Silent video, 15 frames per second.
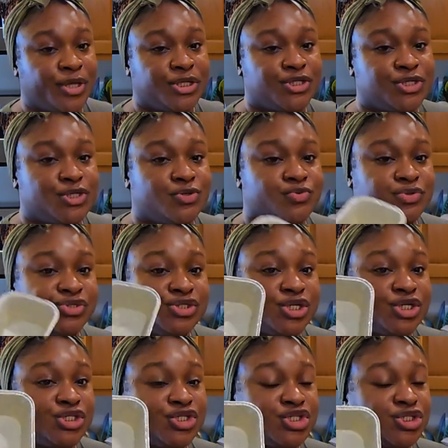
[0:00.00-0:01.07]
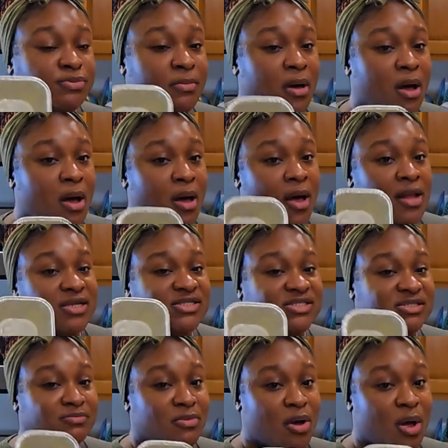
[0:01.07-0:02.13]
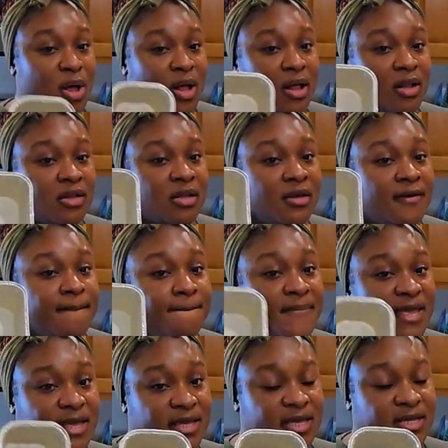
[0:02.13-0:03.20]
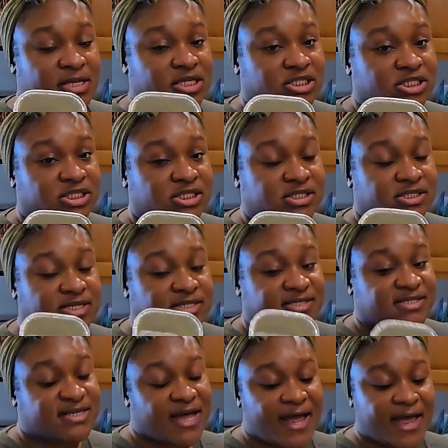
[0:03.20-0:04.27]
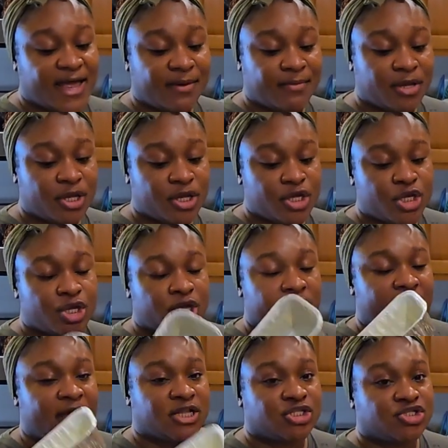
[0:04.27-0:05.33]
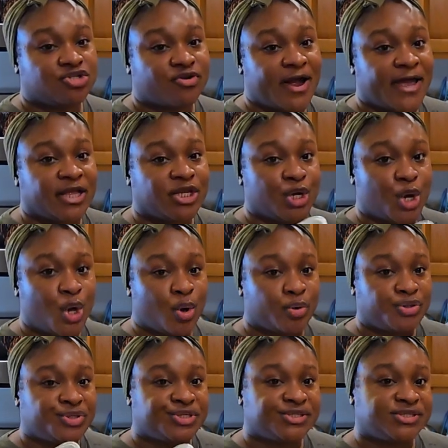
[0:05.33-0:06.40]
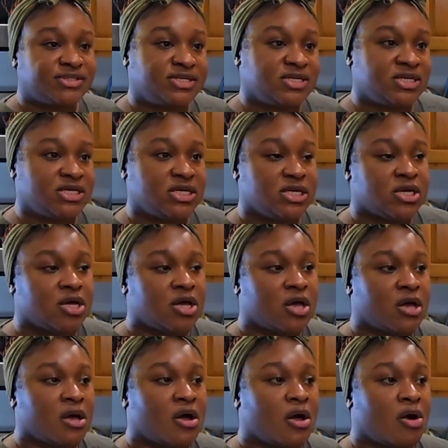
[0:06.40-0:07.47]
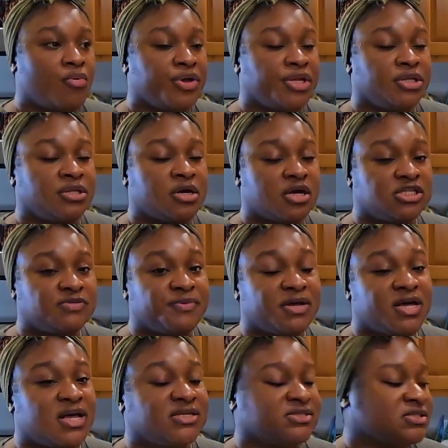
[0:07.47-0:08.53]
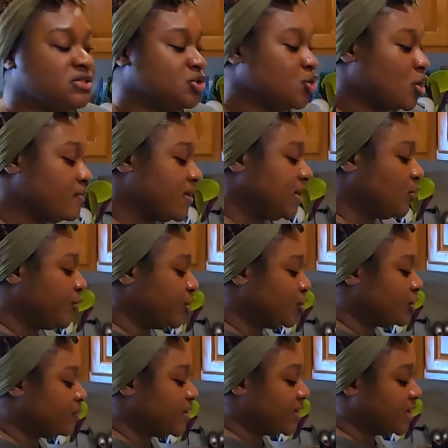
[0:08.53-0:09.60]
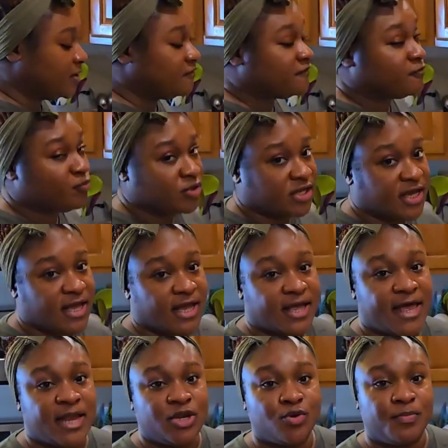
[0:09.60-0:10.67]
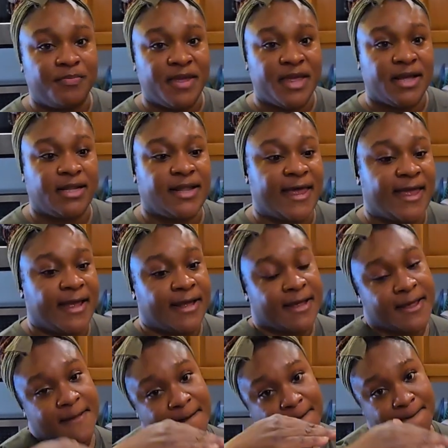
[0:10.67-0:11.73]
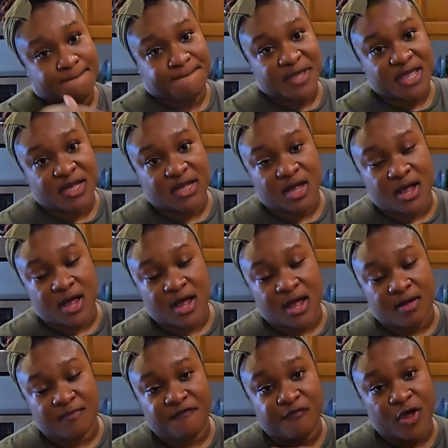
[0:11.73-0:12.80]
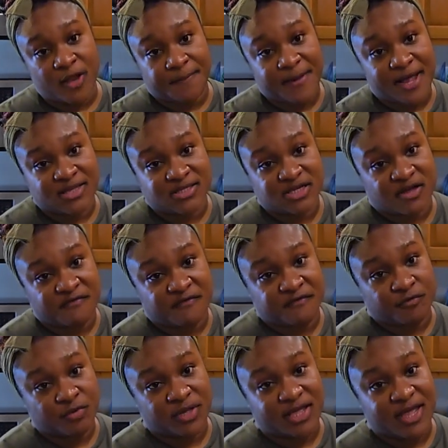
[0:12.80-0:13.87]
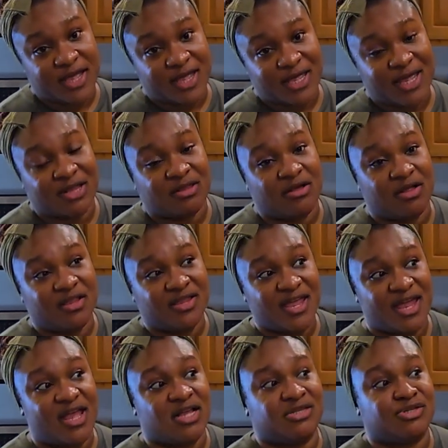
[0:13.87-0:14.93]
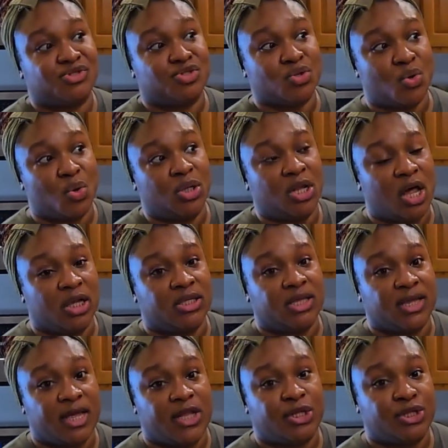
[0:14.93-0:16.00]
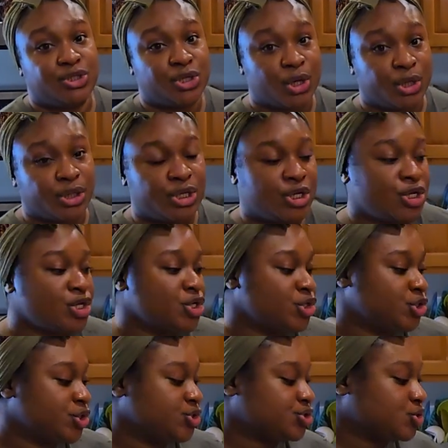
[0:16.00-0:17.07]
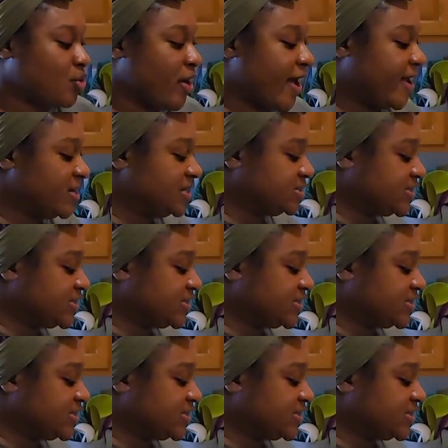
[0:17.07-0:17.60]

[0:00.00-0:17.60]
going to use small baking dishes this time and try it out to see how it does, because normally when you're baking fruit cake and you bake like big foil pans of fruit cake, it takes so long to get done. So I